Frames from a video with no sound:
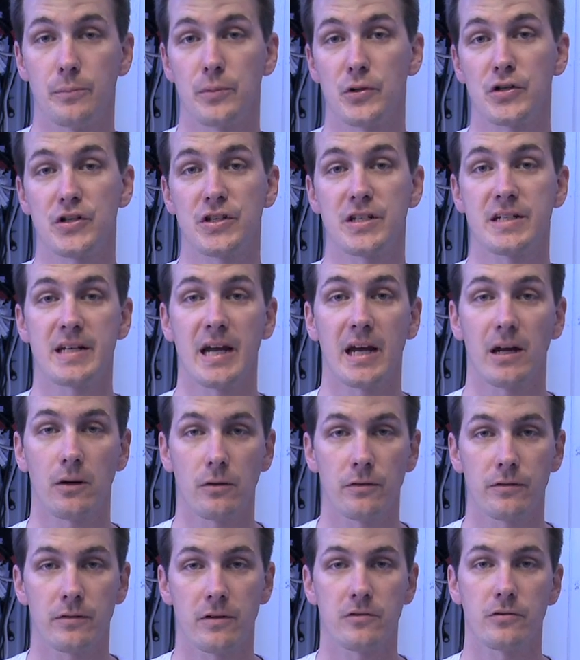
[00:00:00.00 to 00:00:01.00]
purchased the Tank
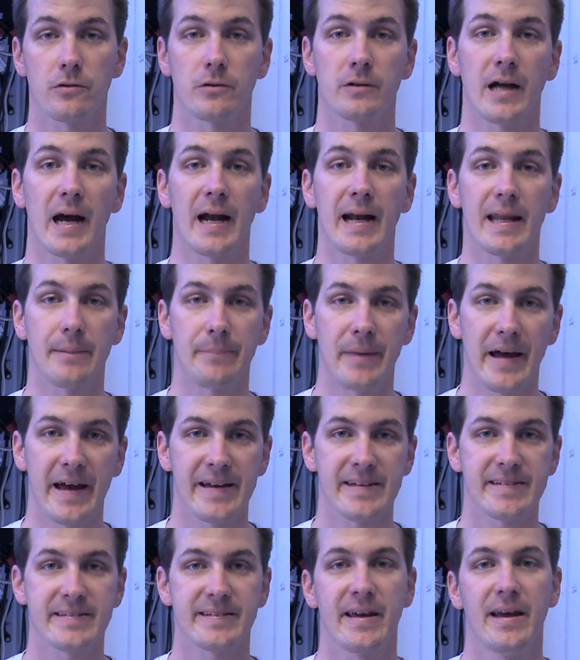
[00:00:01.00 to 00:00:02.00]
Cruise Control Guide in the
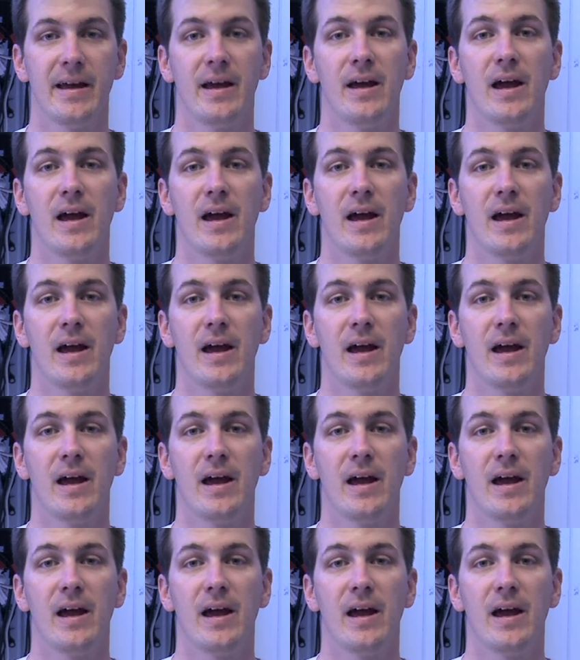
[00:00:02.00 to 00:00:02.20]
past,